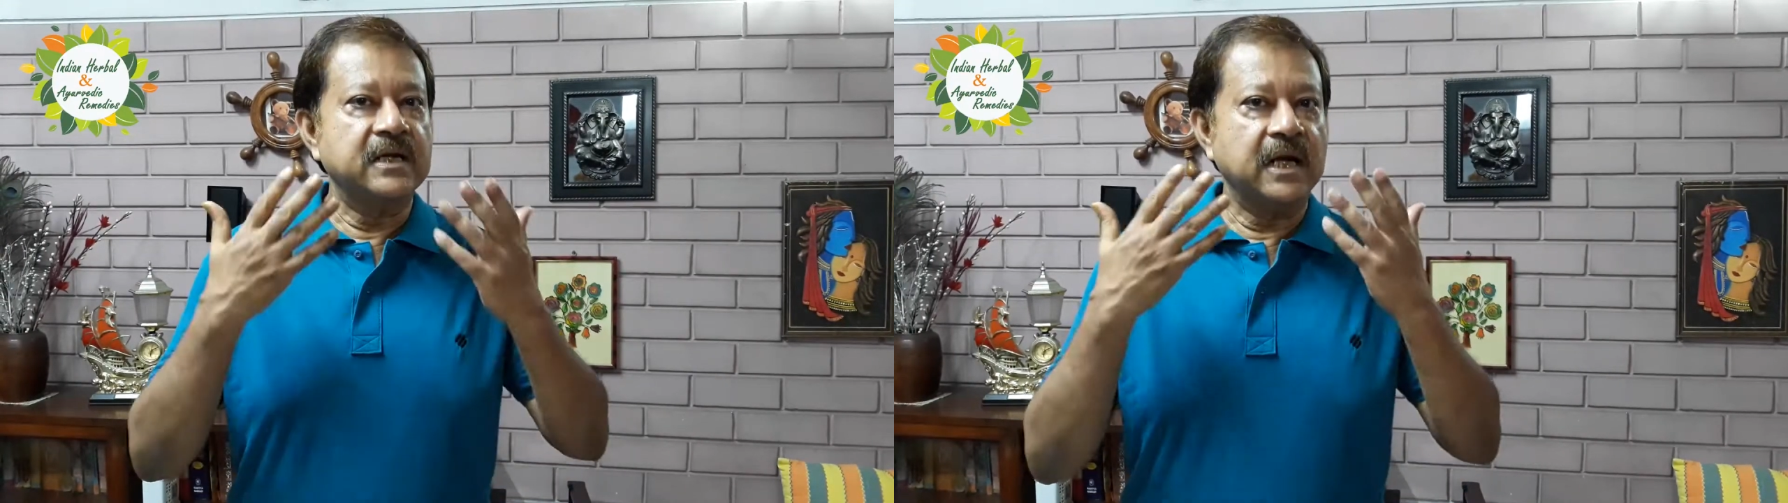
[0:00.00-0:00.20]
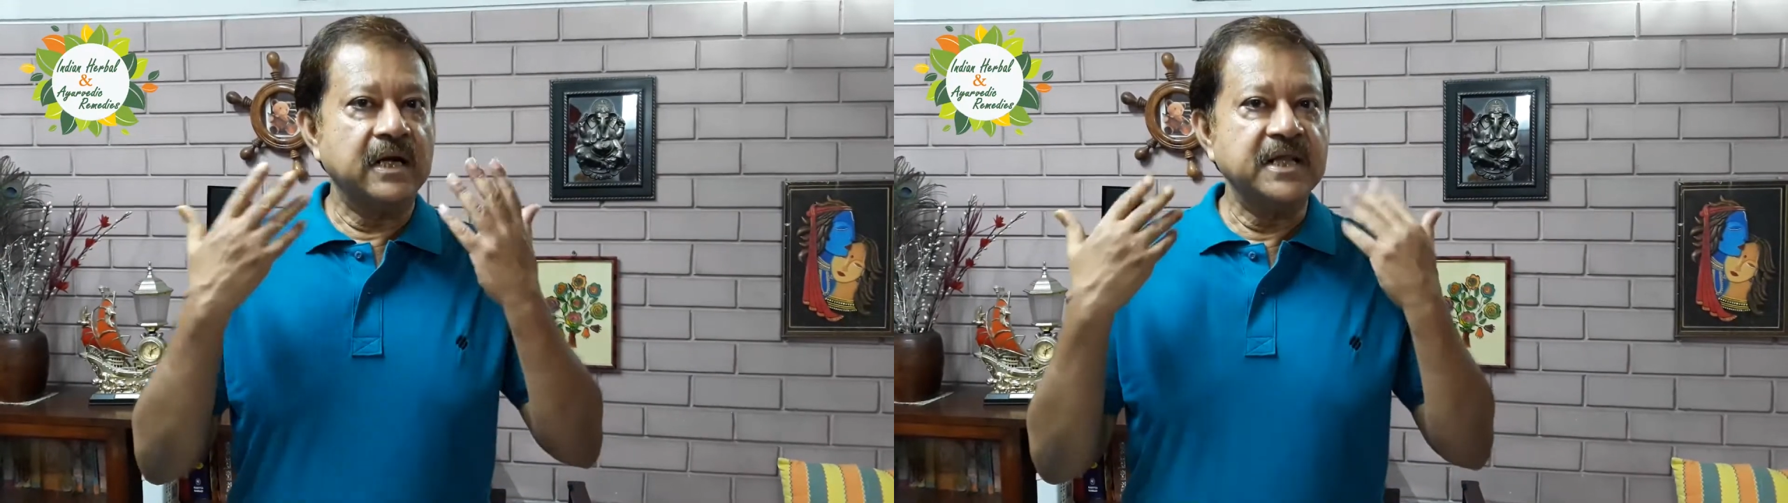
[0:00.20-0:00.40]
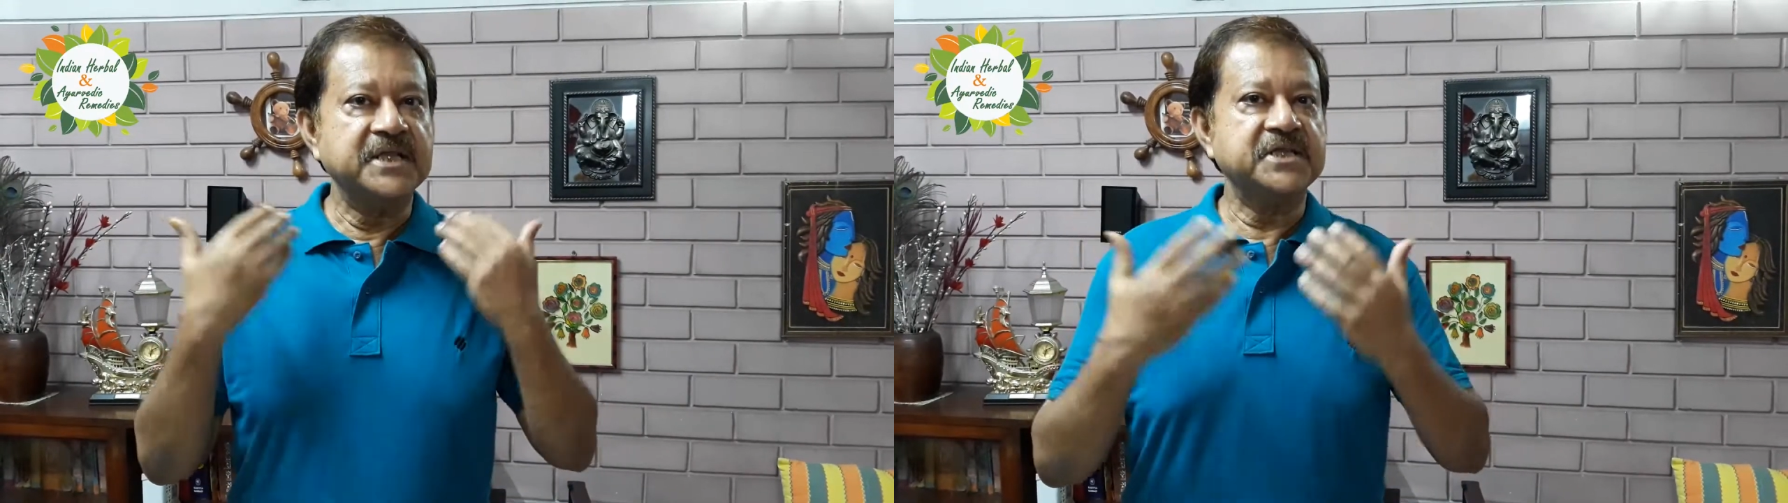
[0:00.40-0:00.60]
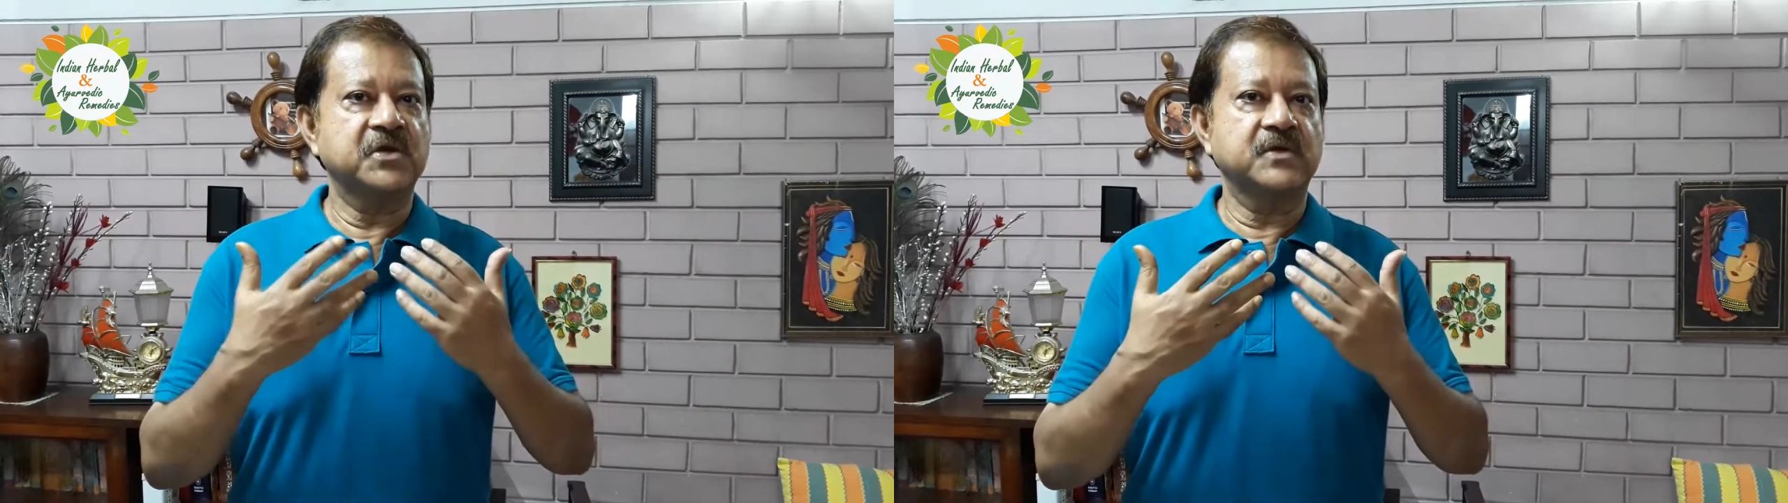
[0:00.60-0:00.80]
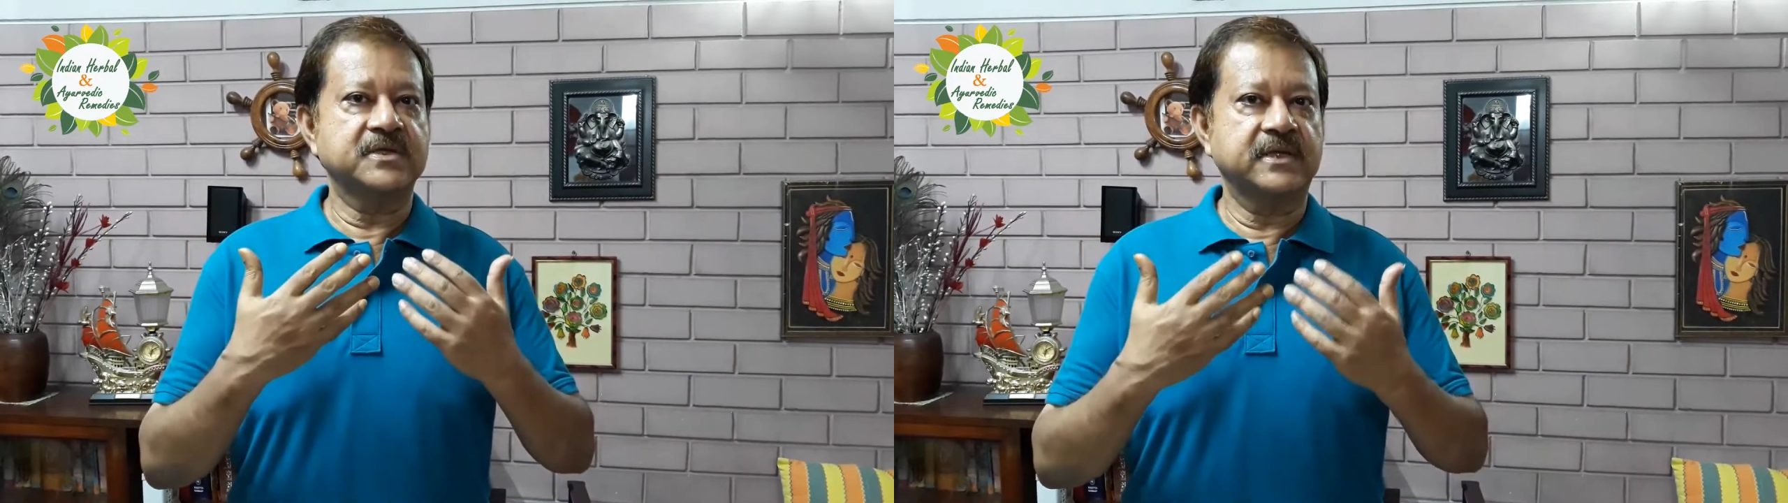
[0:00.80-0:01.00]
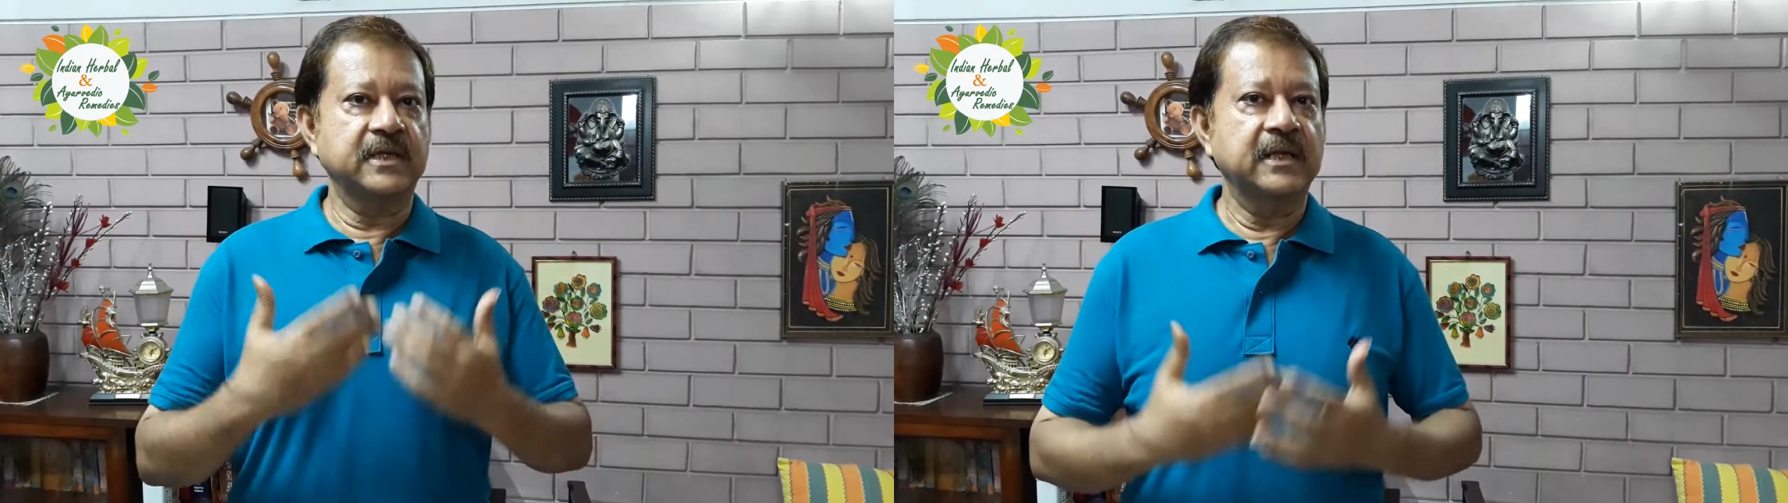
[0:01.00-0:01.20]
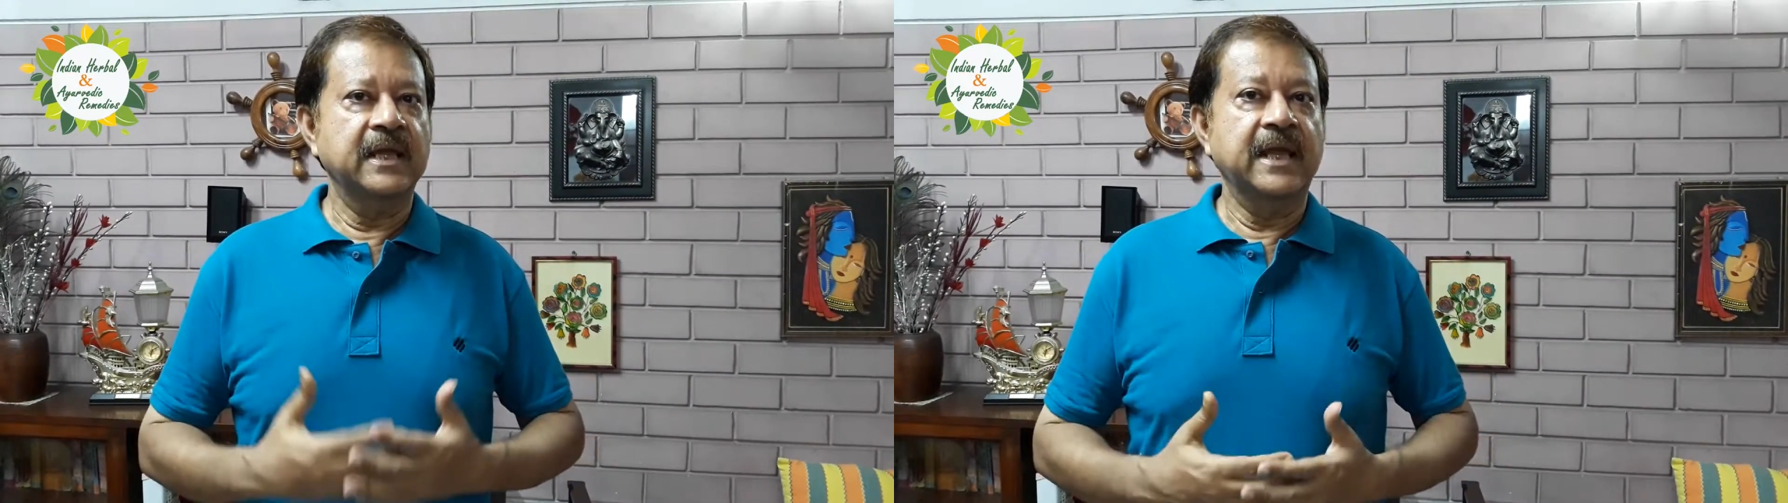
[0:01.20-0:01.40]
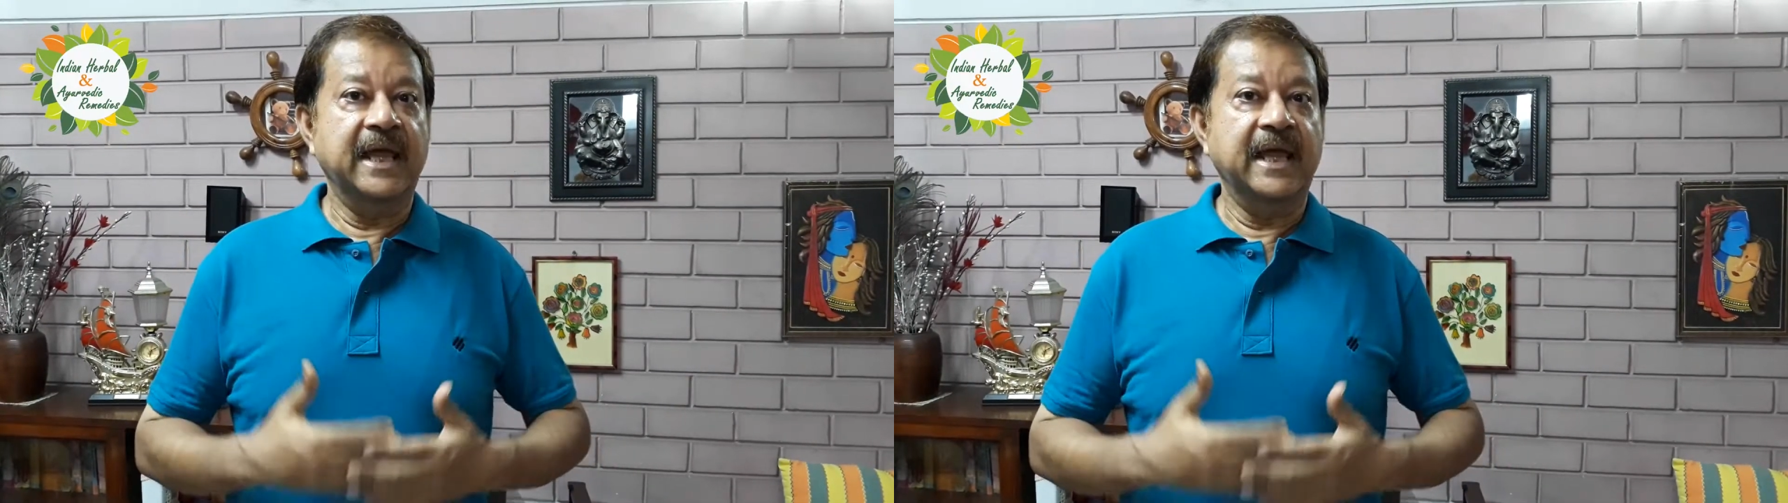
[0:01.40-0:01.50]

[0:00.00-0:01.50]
underneath our skin,